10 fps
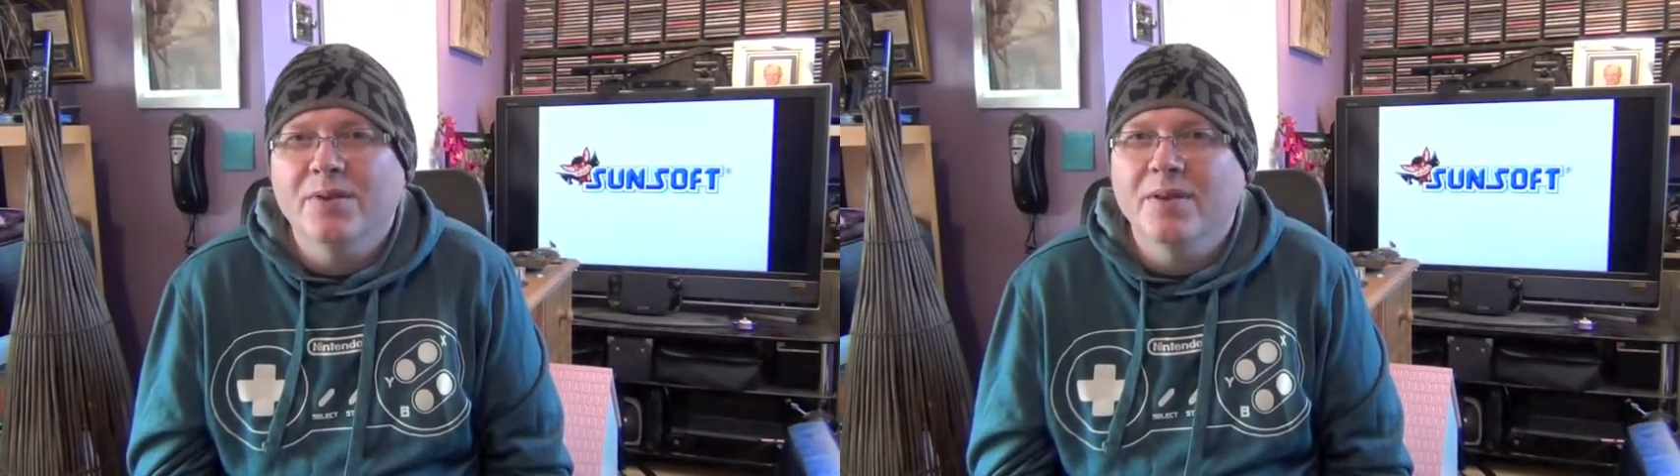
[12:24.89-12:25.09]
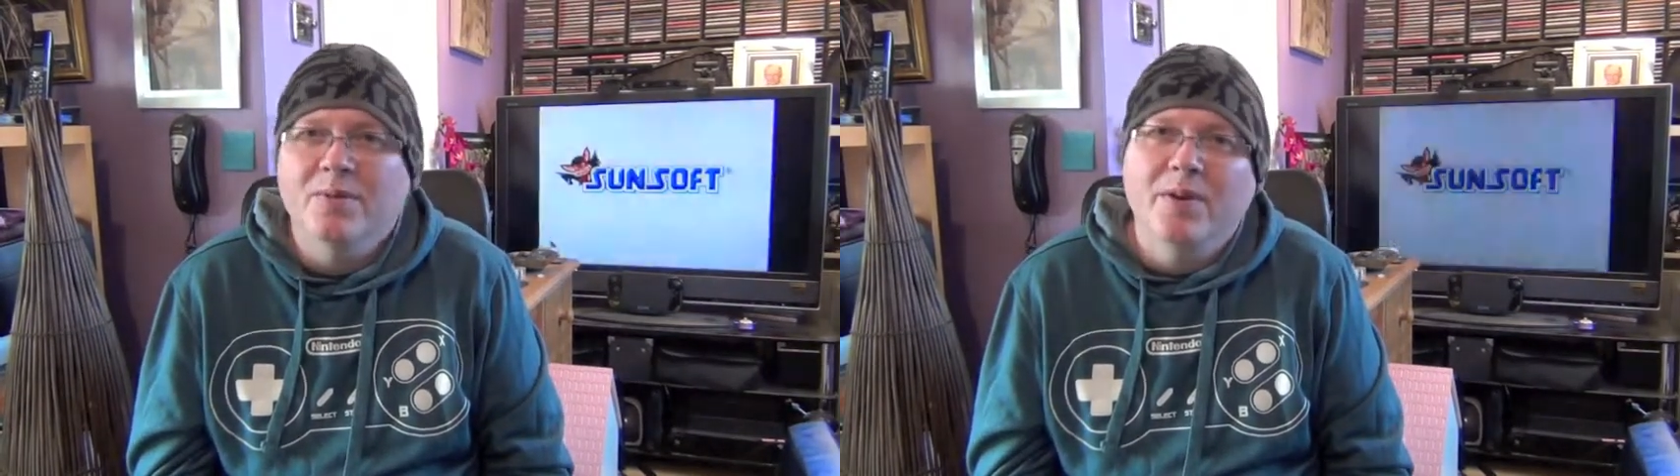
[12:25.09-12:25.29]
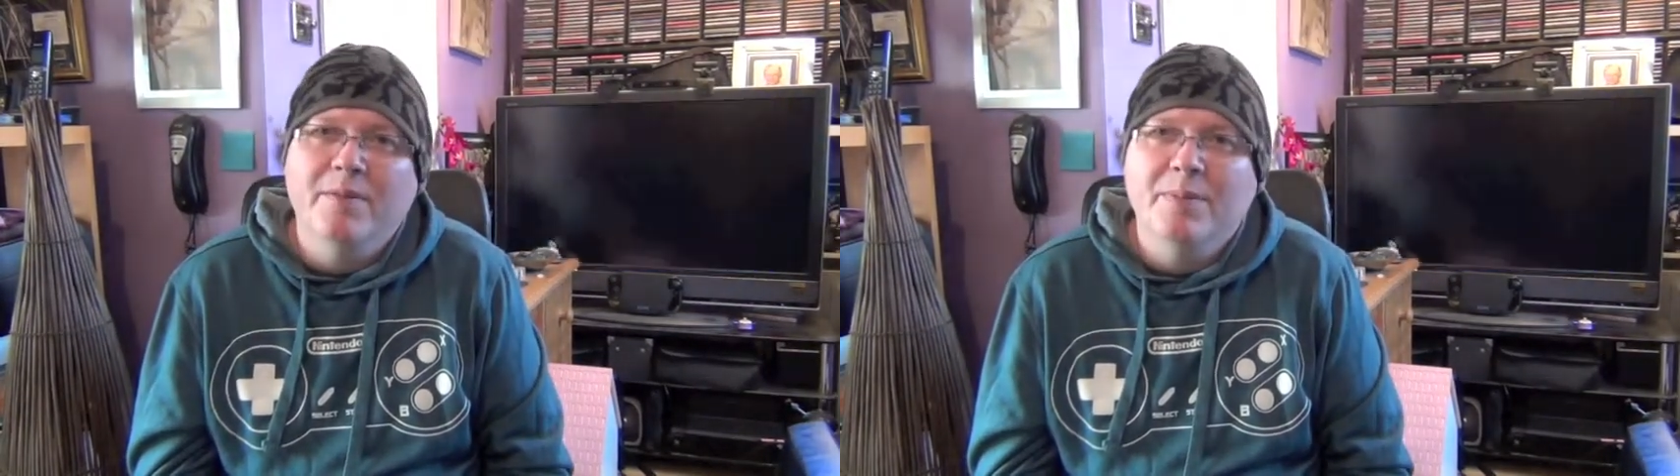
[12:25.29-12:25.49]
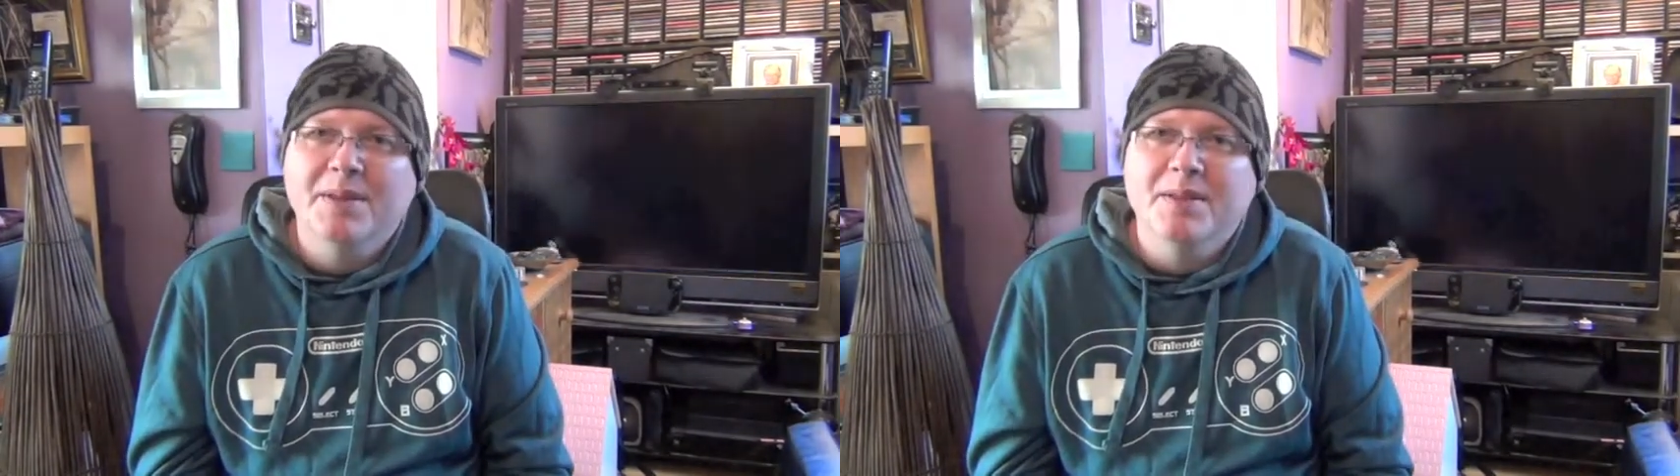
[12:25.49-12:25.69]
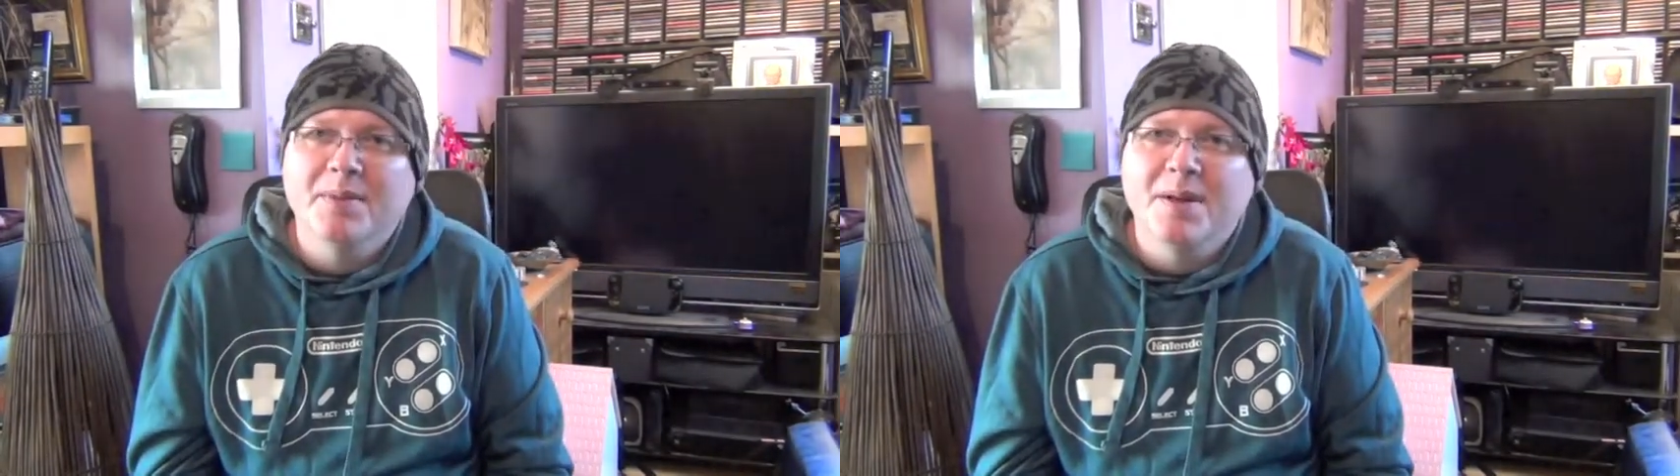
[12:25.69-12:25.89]
so that's why I
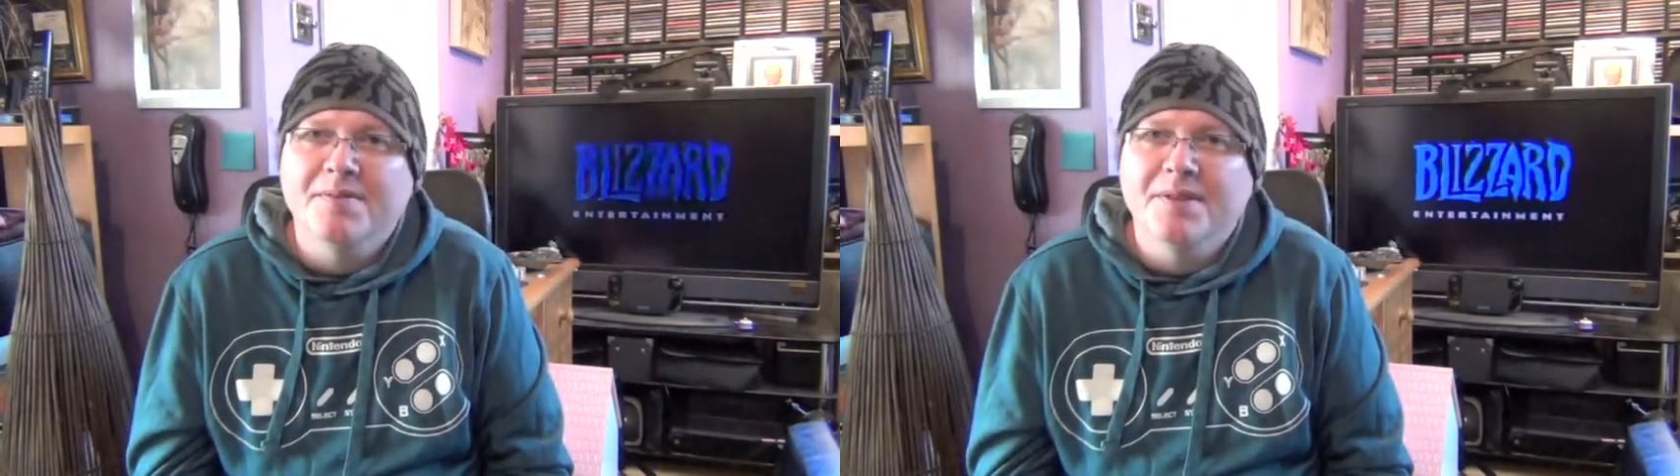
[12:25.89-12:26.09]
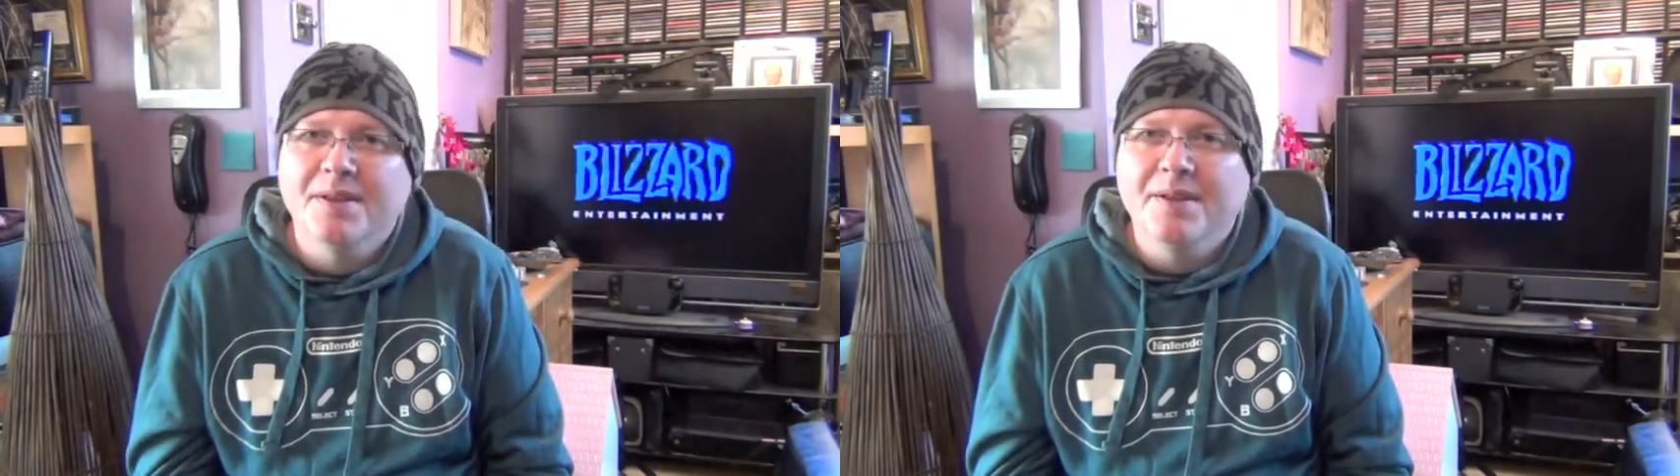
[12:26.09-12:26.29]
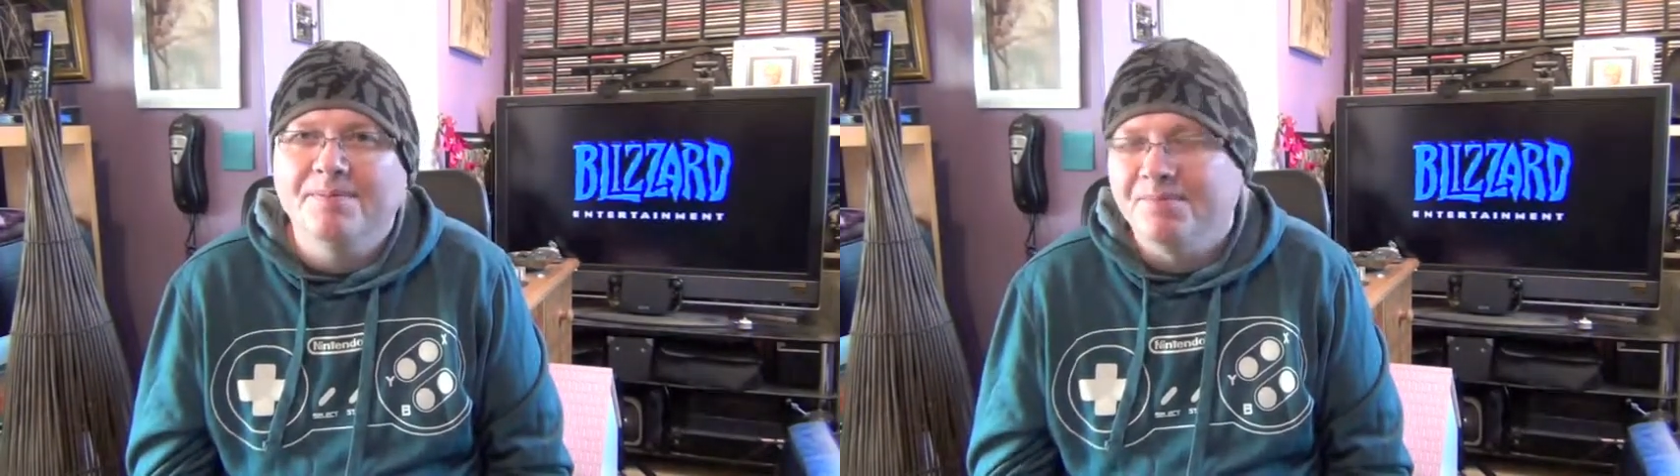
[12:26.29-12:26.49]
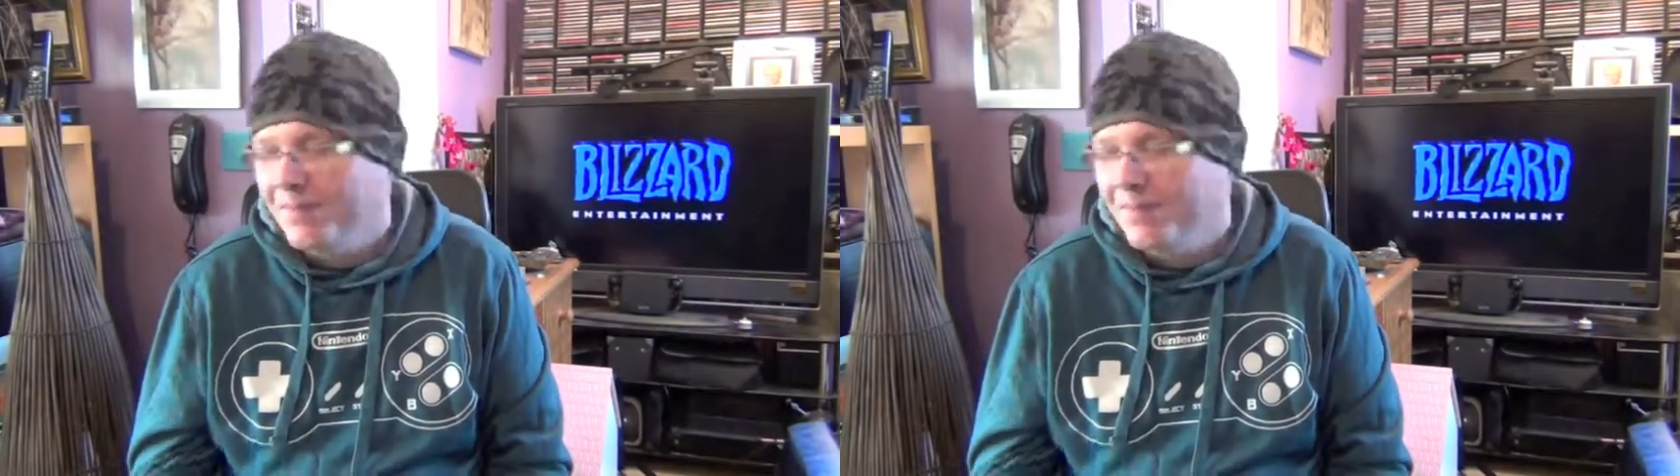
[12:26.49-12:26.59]
picked them up really.